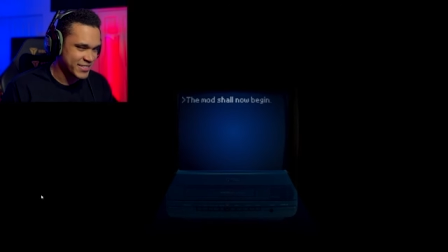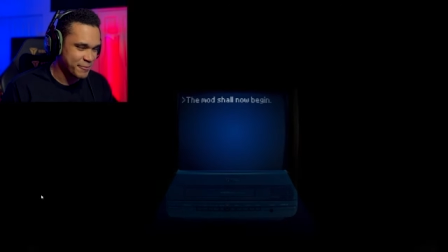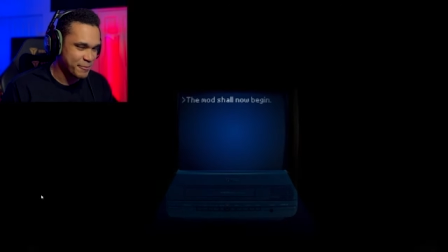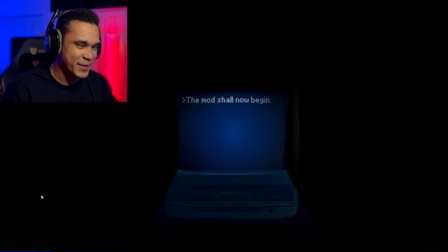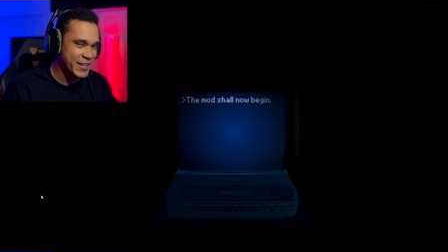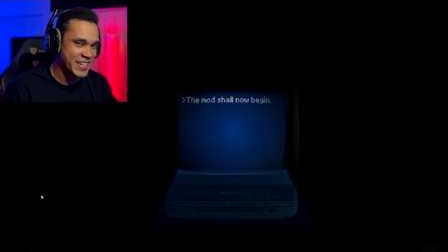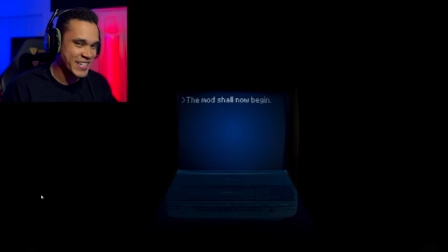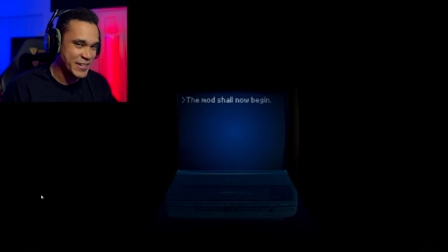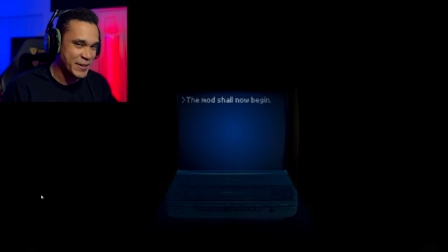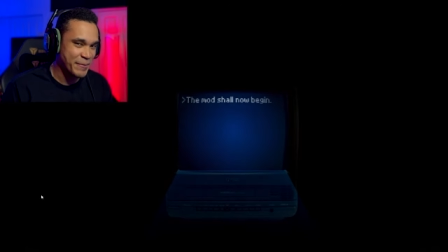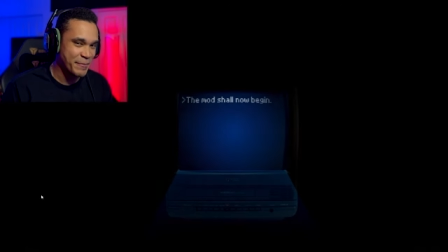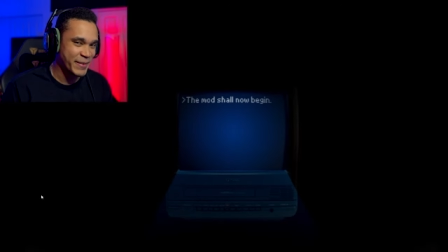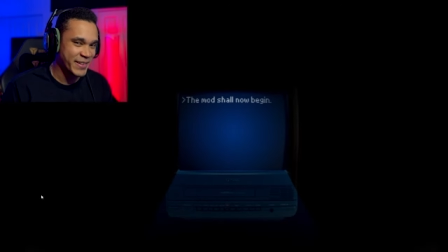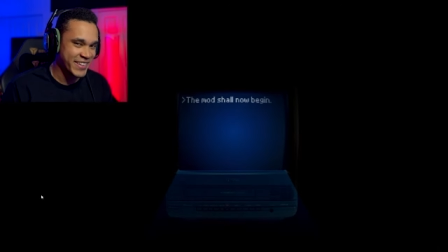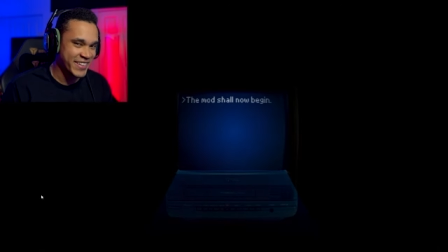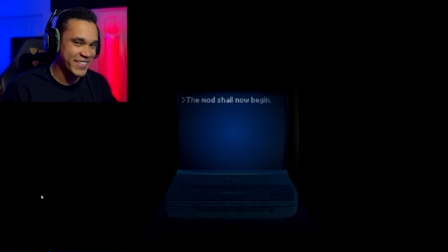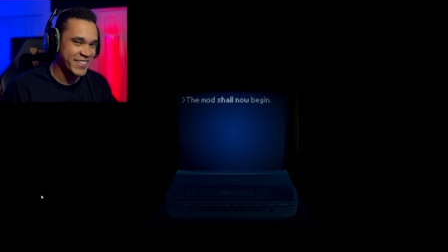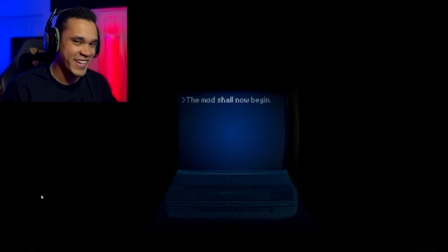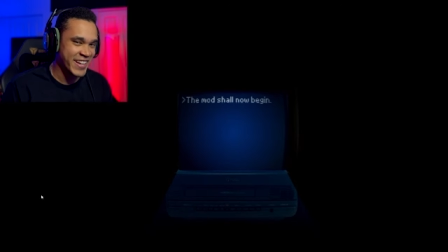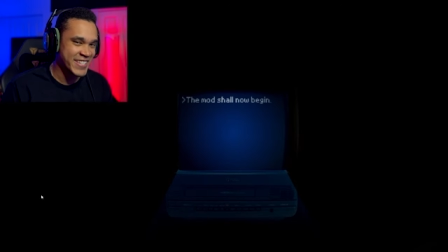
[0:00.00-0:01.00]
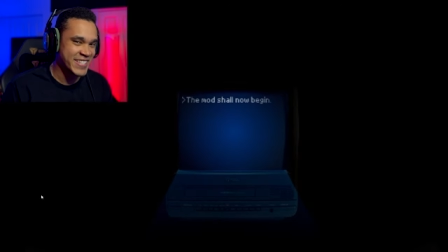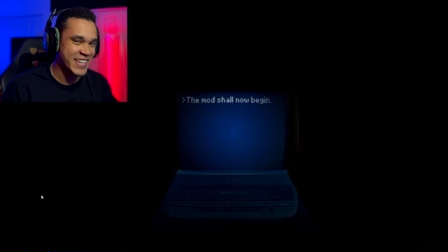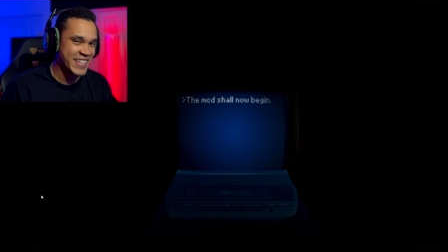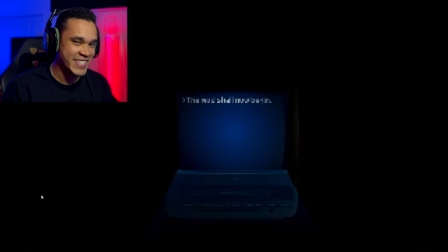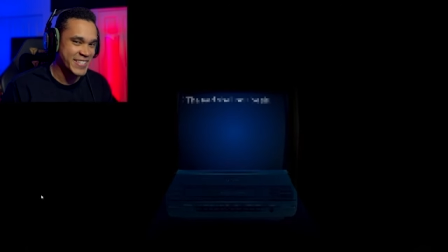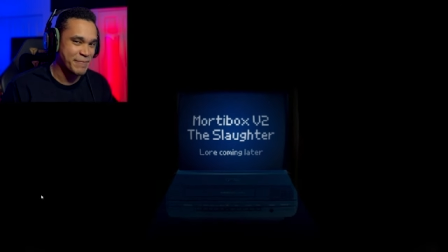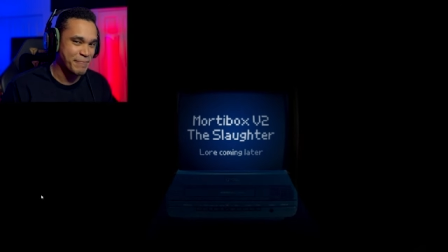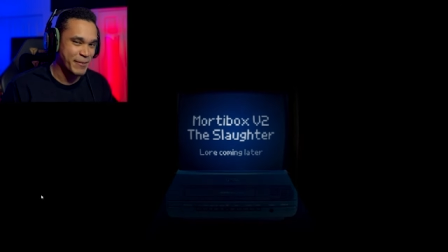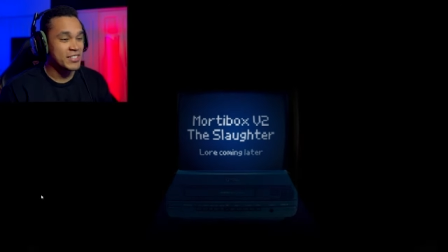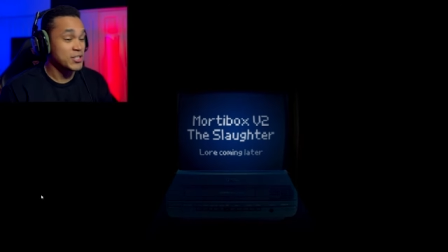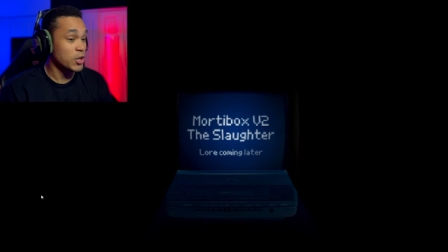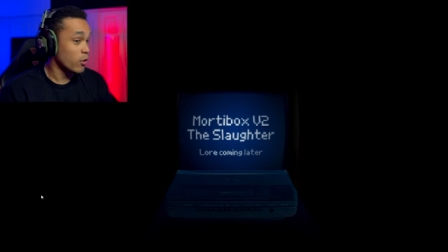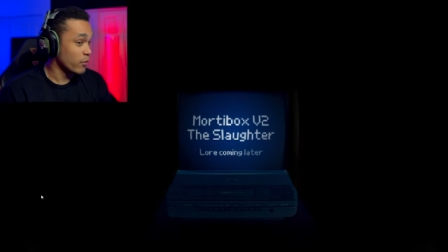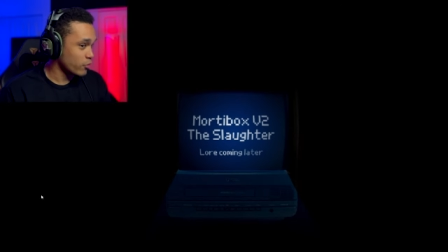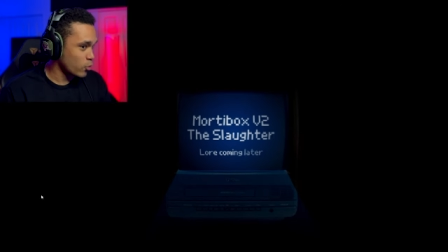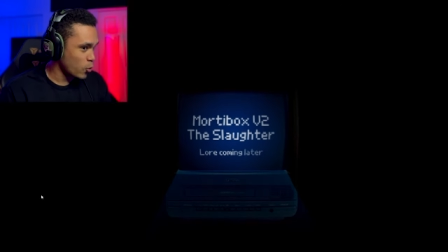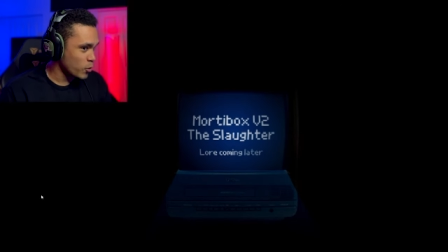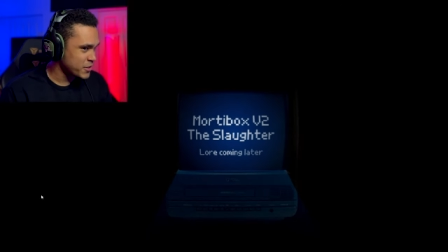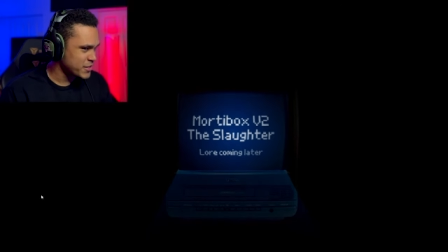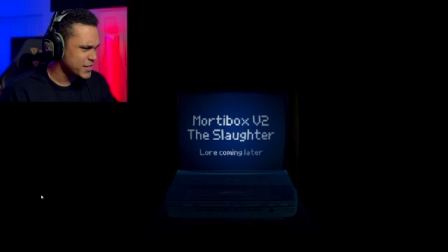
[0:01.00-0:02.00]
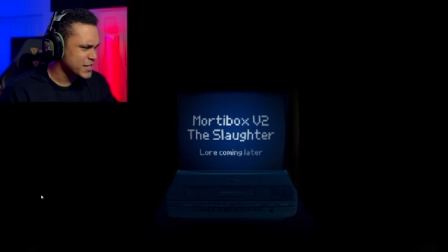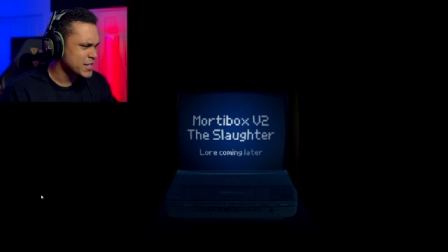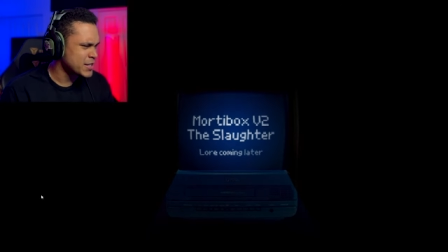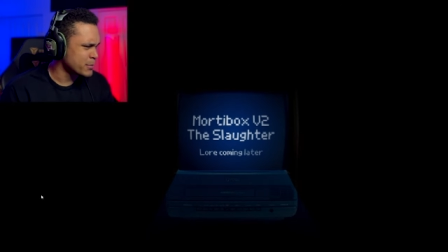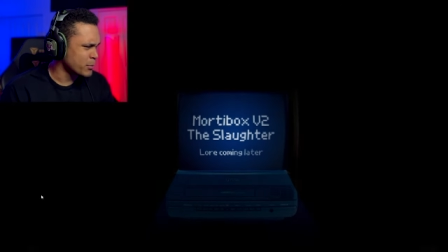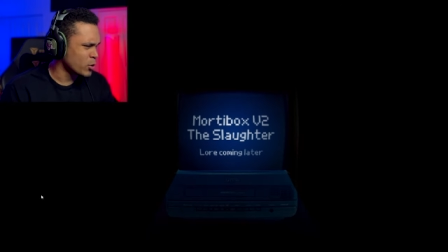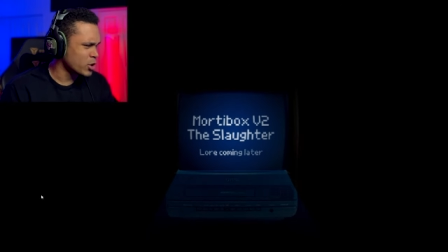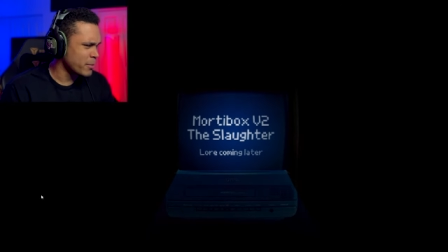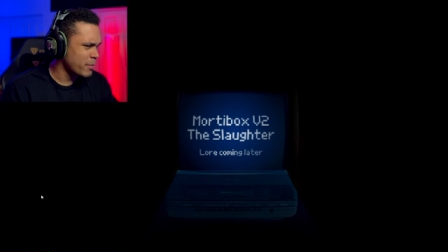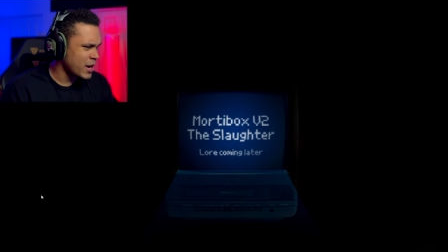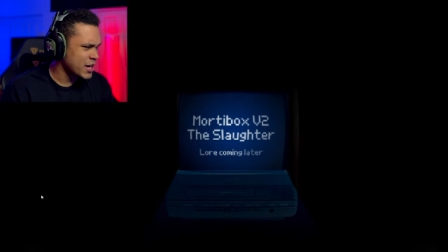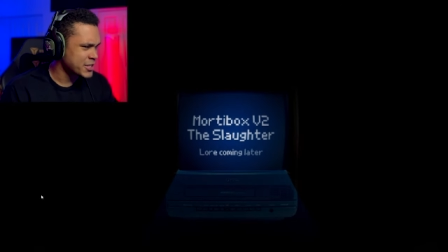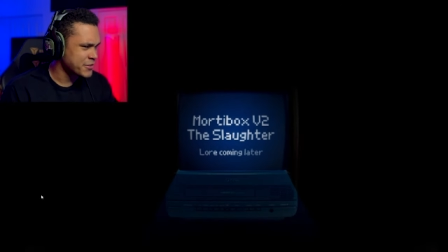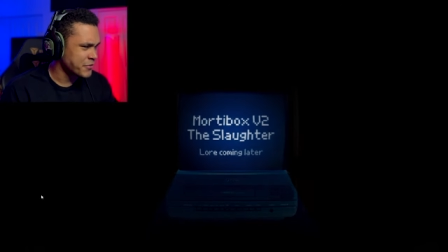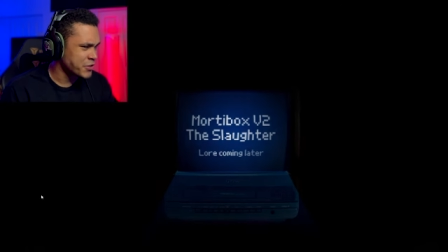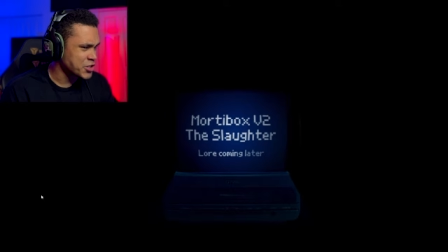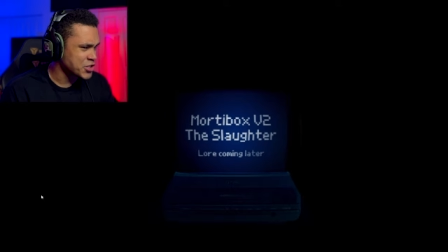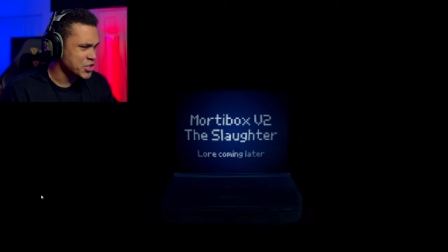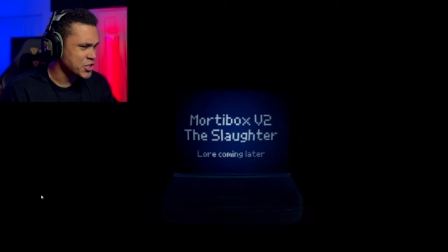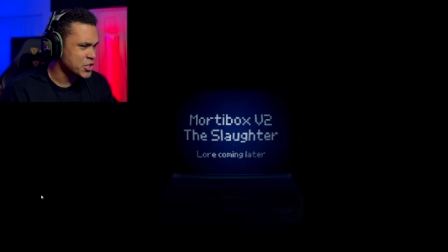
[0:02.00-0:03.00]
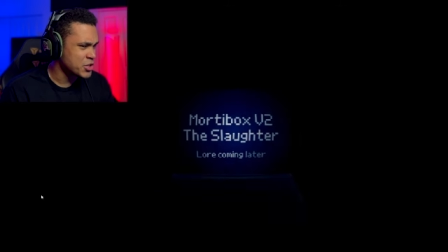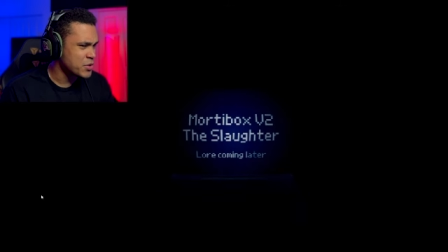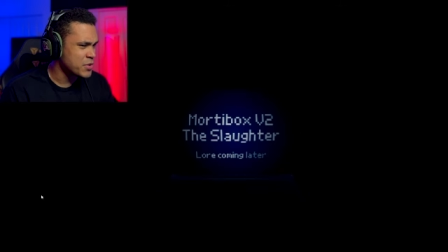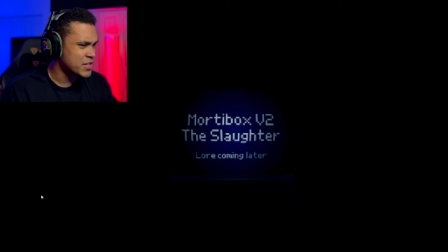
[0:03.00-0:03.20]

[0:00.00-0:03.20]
Pretty dope. That's awesome. So of course, this is Mortibox version two,